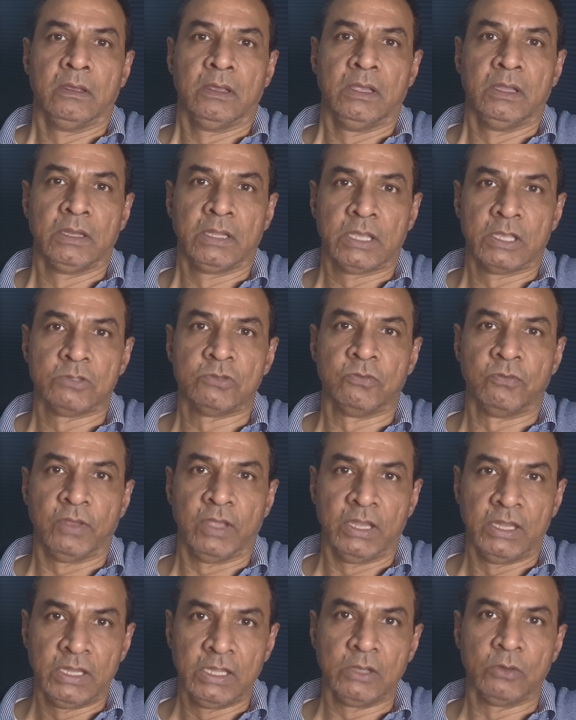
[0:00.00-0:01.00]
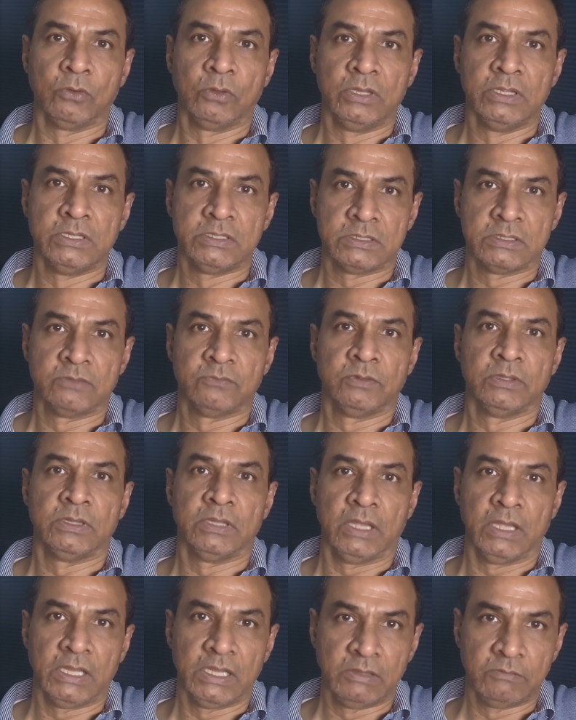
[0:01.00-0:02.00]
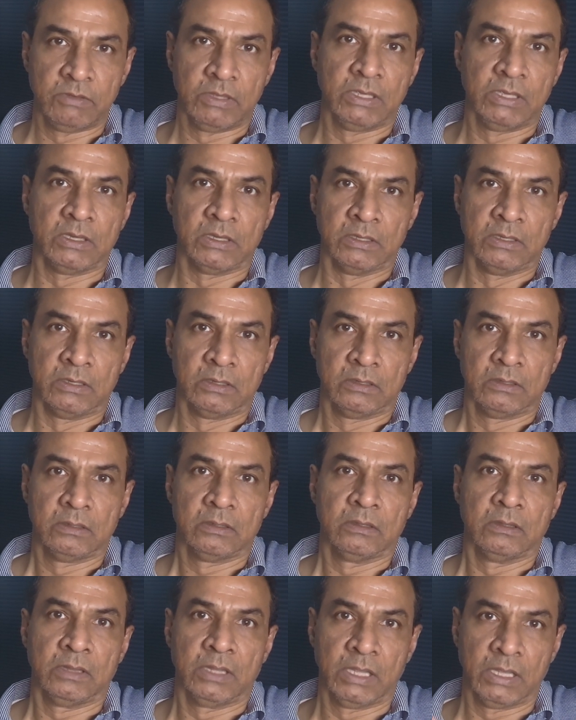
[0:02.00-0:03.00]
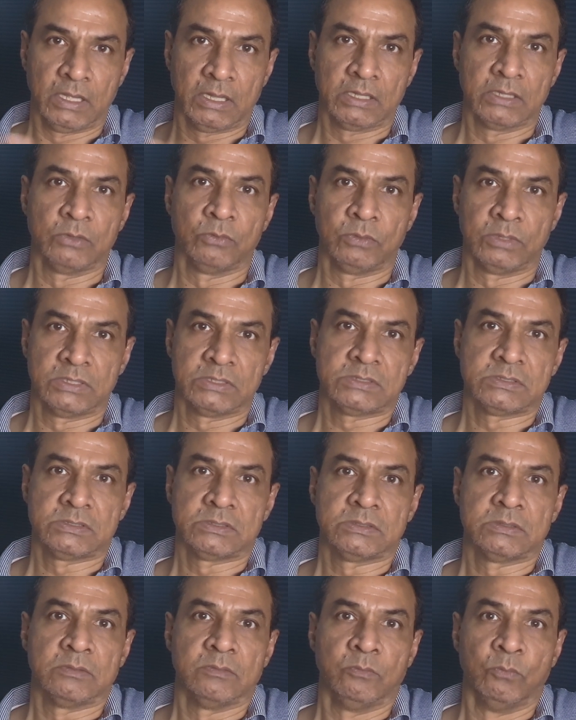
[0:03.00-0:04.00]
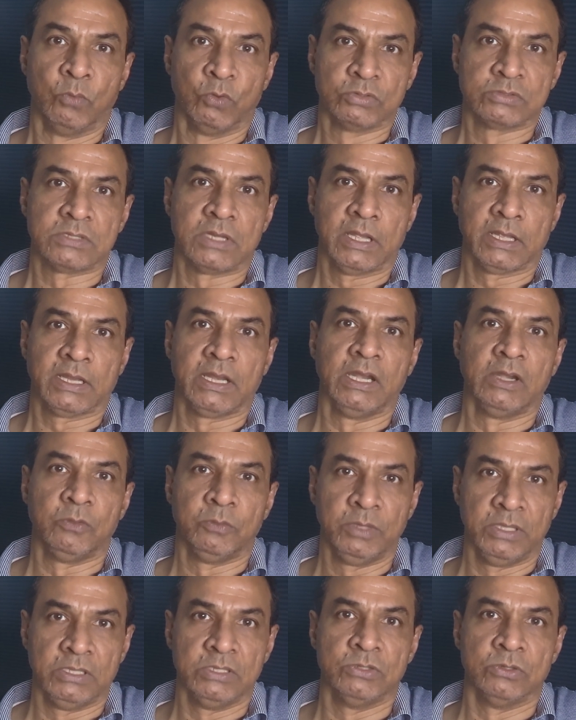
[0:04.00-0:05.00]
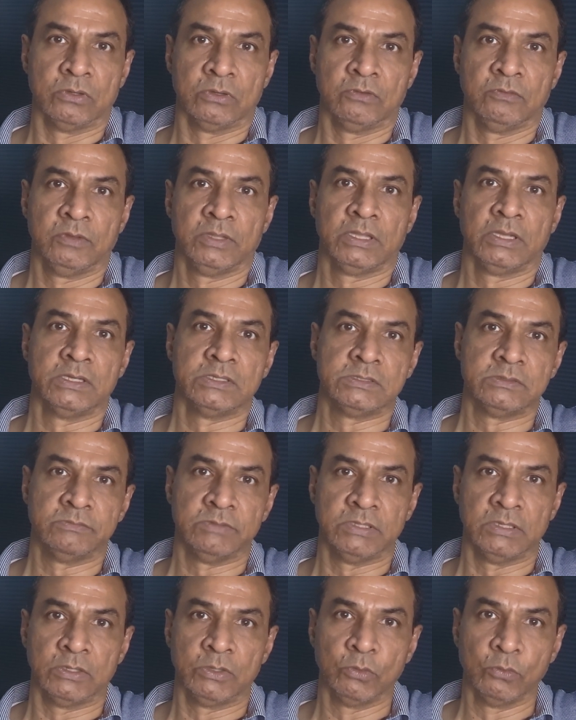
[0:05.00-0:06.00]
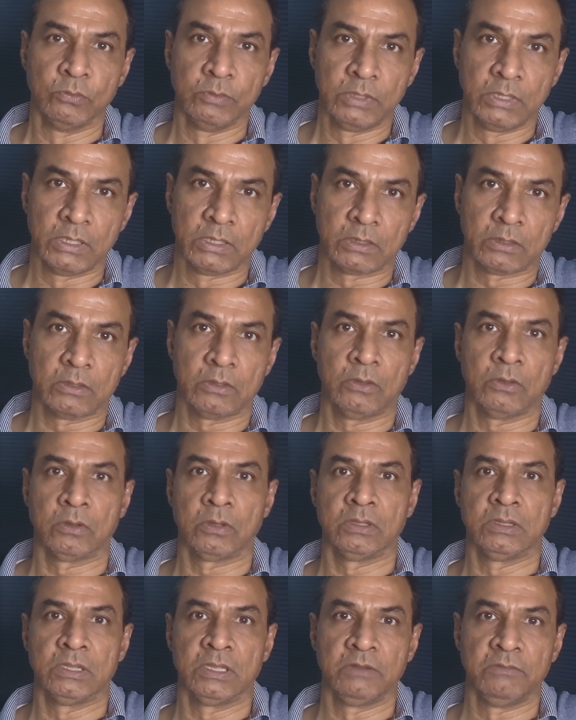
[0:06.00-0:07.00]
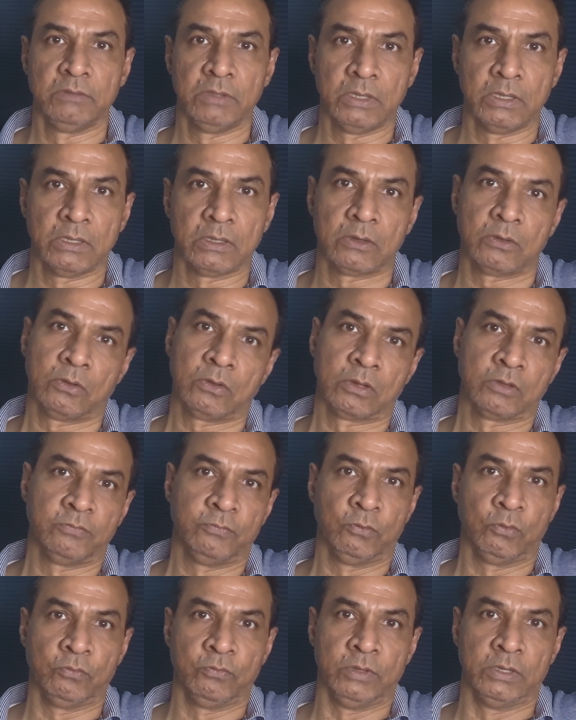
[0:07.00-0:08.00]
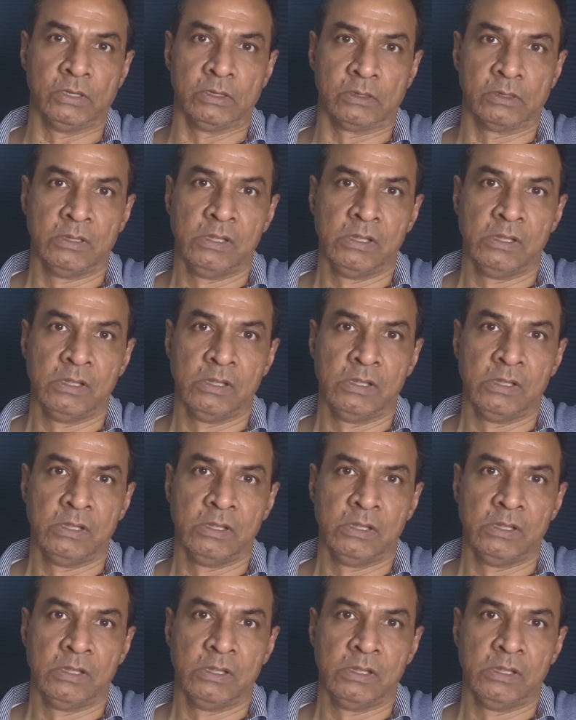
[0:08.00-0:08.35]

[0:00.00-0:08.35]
In case of any collision with any vehicle, they are the ones most likely to be injured, whether it's with a two-wheeler or a three-wheeler or a four-wheeler.